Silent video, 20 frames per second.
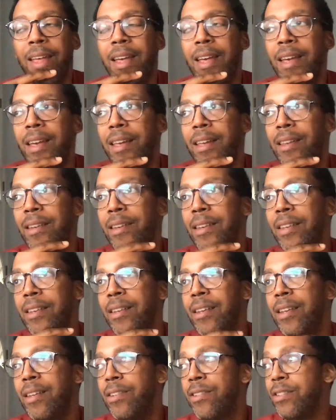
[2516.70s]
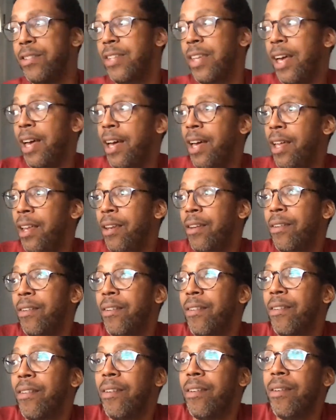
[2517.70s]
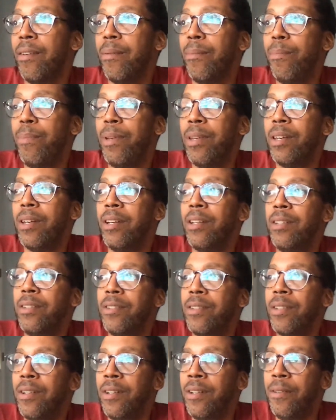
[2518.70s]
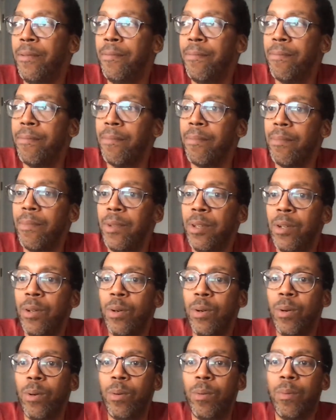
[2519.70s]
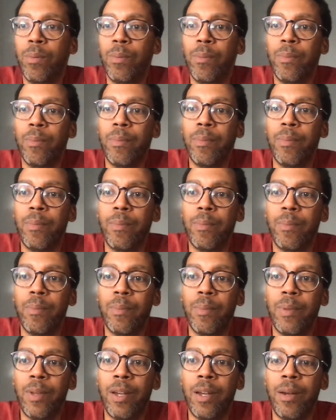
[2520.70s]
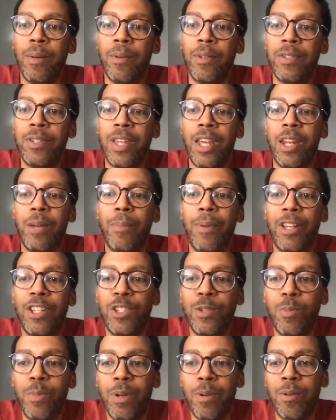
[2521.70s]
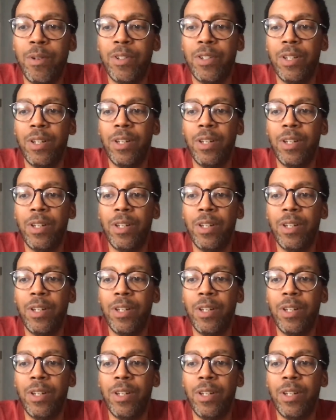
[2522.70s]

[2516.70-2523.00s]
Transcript: And it's sad because you know it's not in my spirit to